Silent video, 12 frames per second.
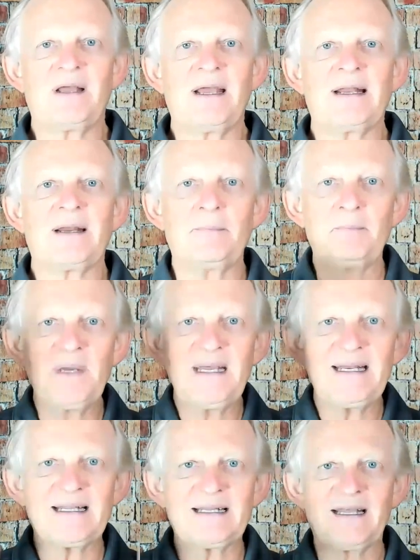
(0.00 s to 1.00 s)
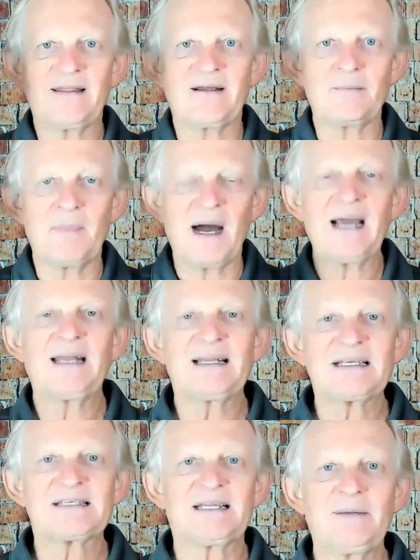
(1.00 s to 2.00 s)
and immediately their mind
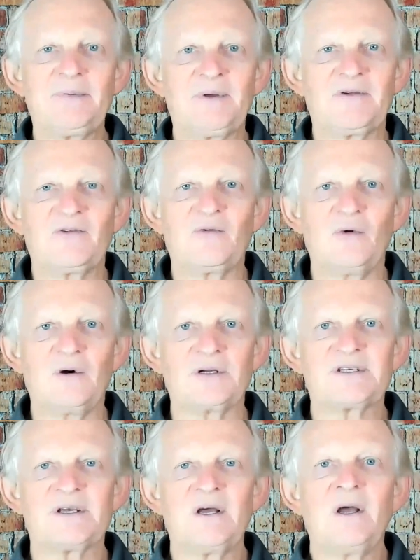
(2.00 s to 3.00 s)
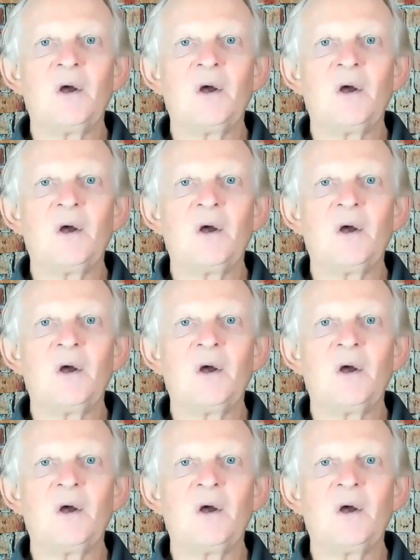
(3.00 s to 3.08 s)
is leaping towards,